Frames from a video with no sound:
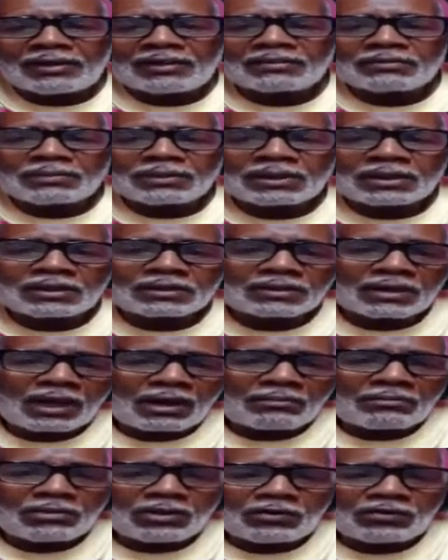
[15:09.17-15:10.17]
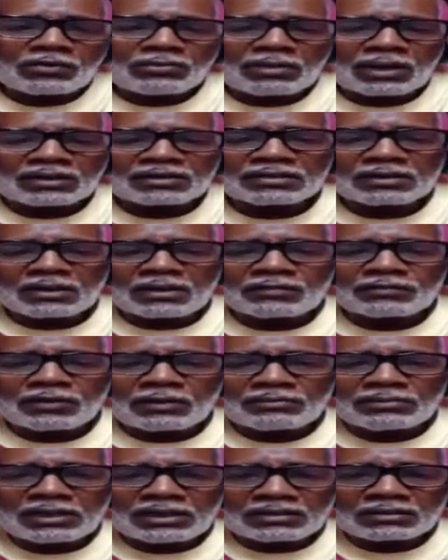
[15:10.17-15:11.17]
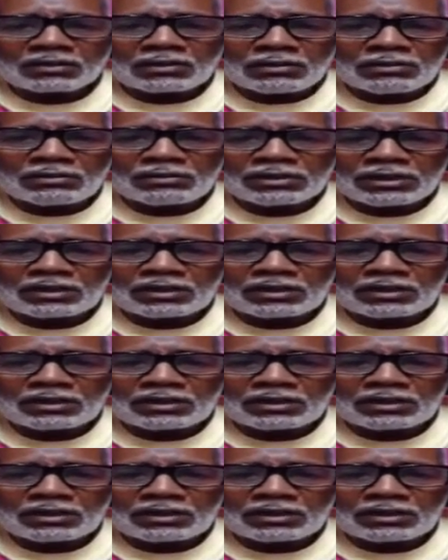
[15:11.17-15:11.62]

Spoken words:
is because I'm moving my son from this school